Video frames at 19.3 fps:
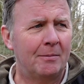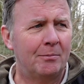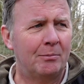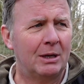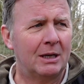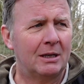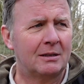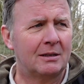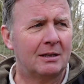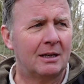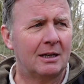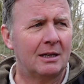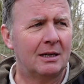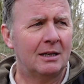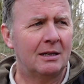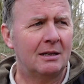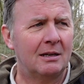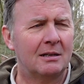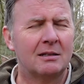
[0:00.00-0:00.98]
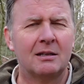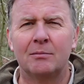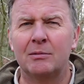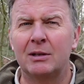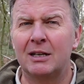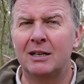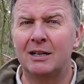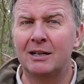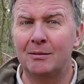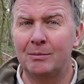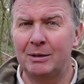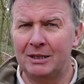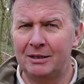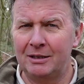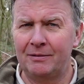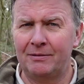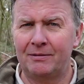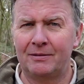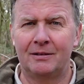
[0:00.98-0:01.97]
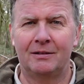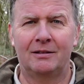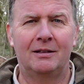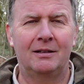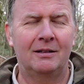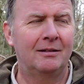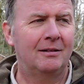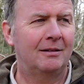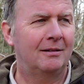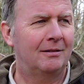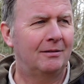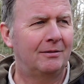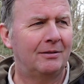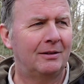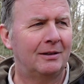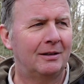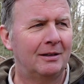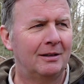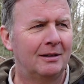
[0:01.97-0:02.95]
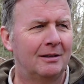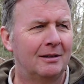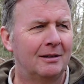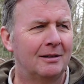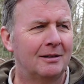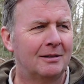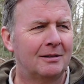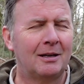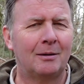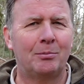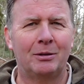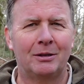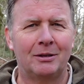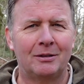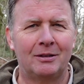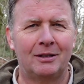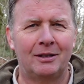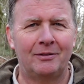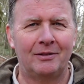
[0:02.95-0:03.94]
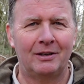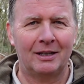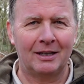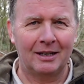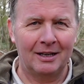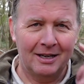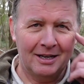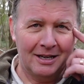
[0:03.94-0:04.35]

but something a little bit different for supper this evening.